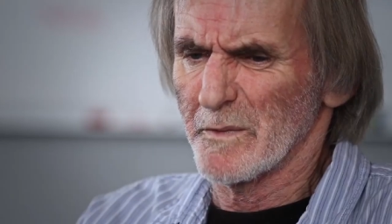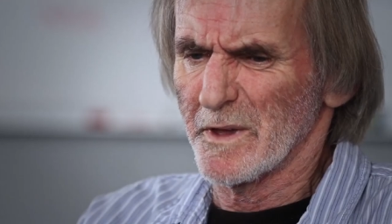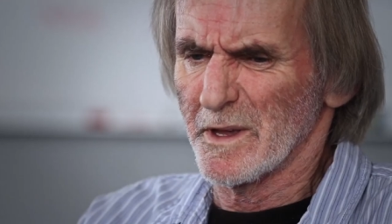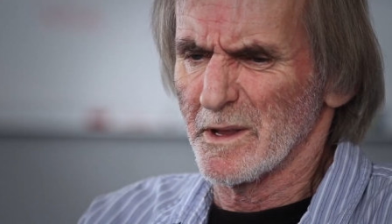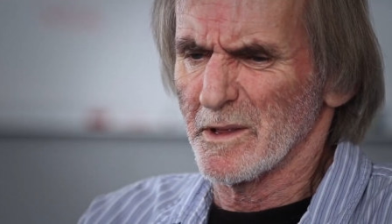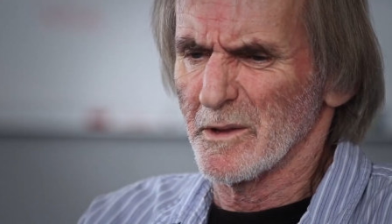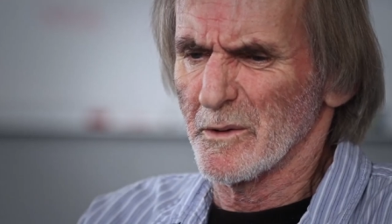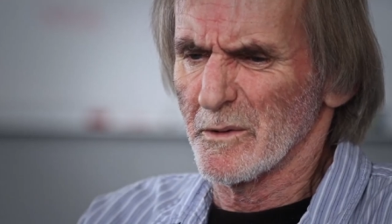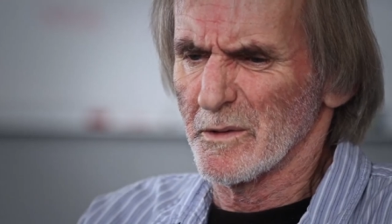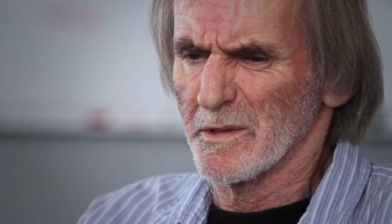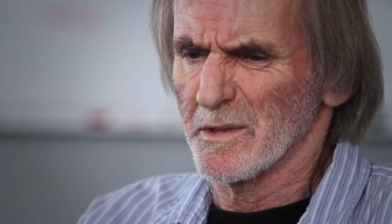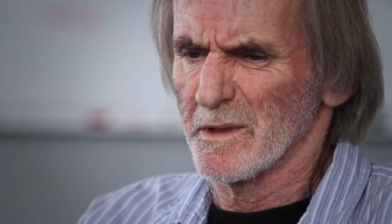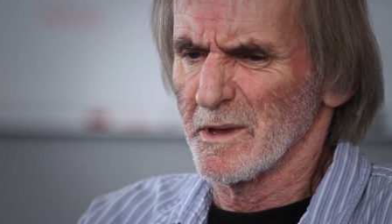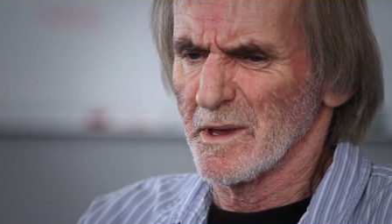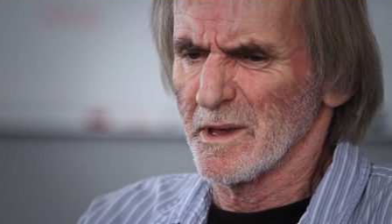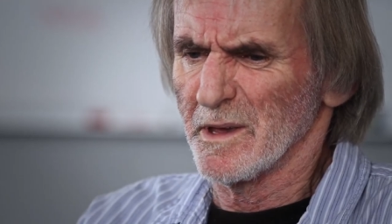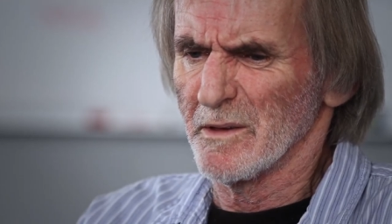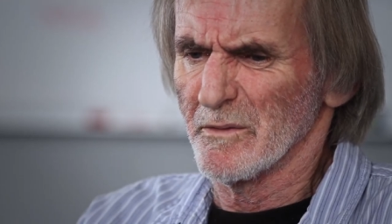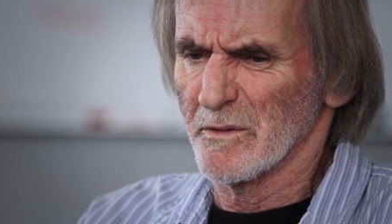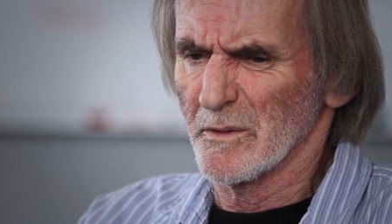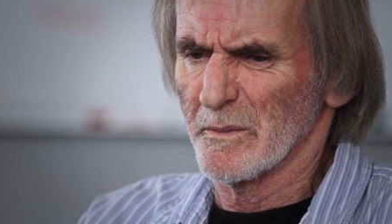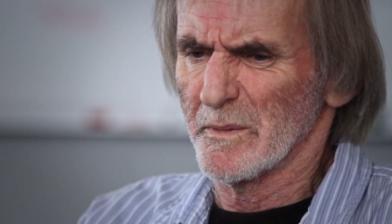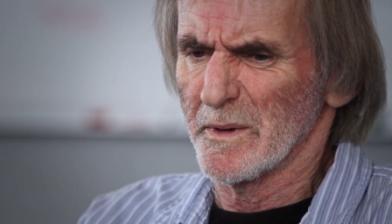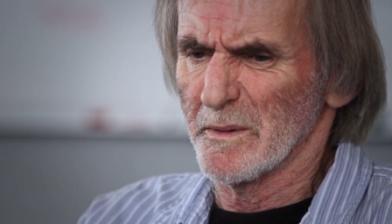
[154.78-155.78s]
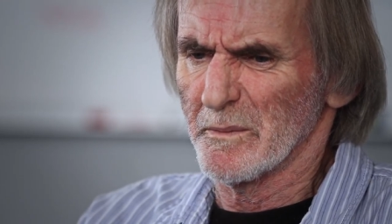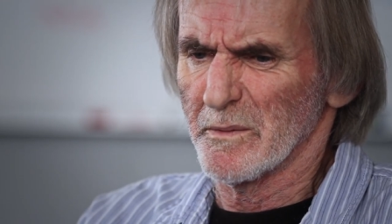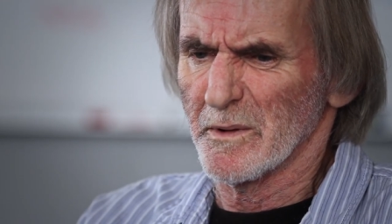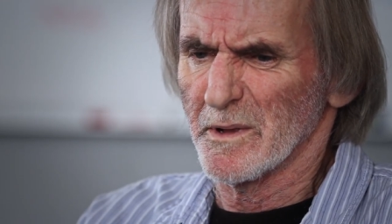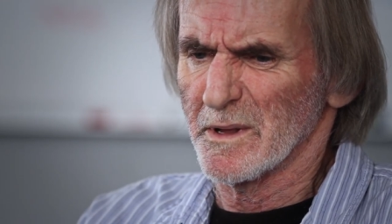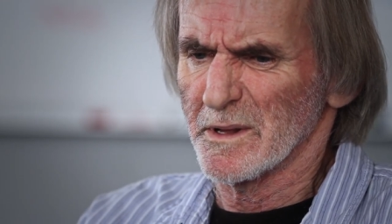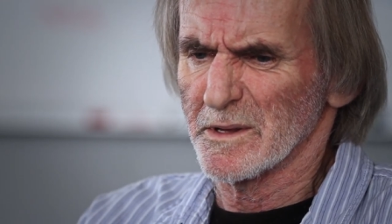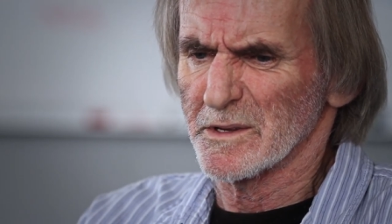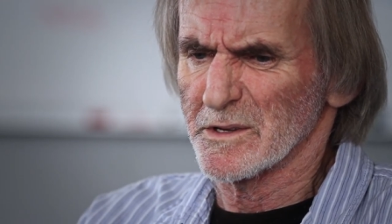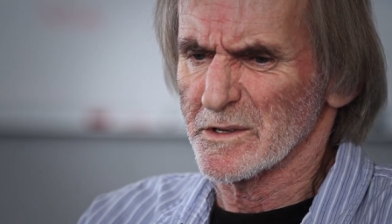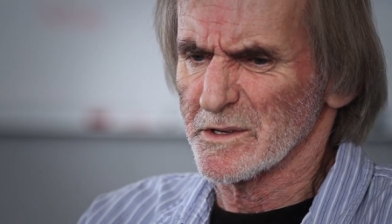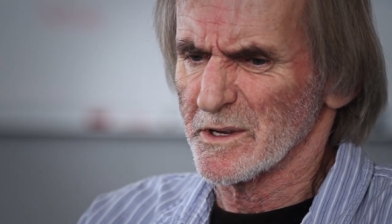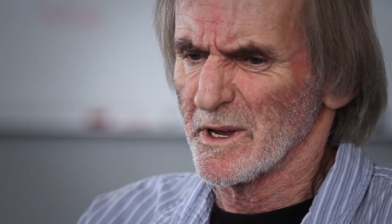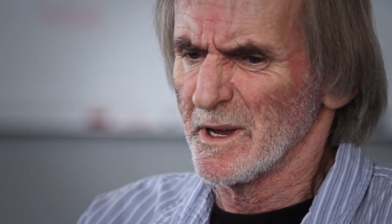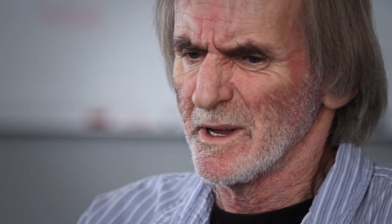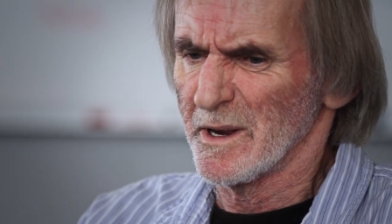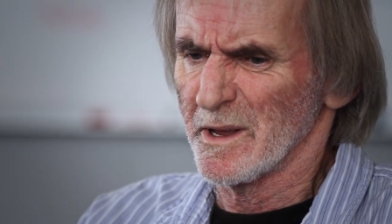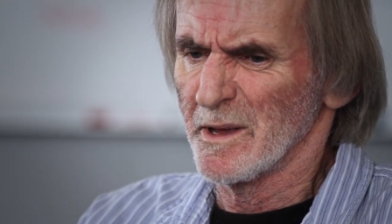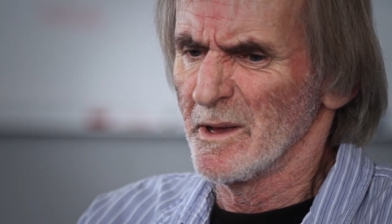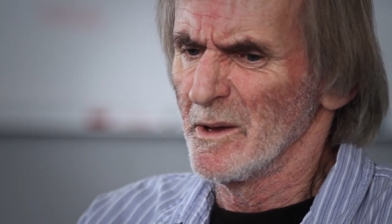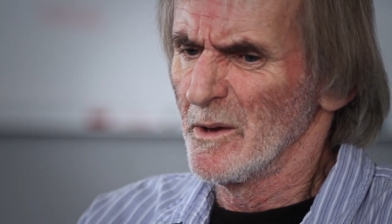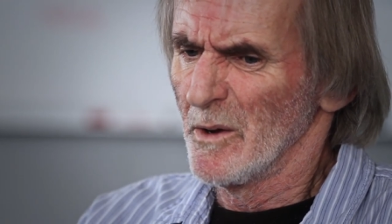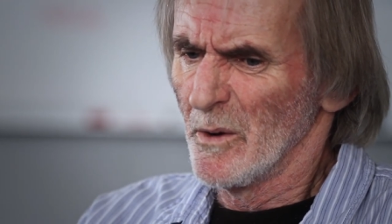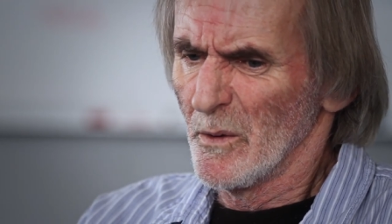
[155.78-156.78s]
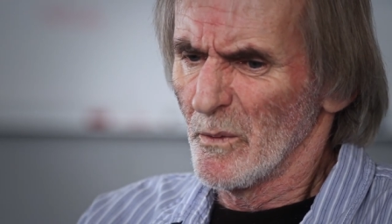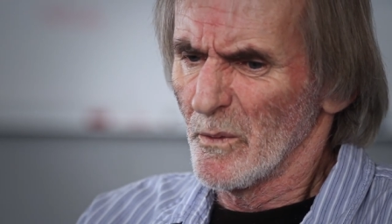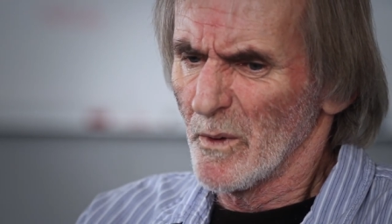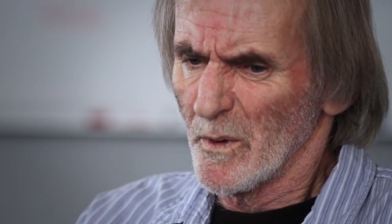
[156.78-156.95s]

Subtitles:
they're being the evil people in society.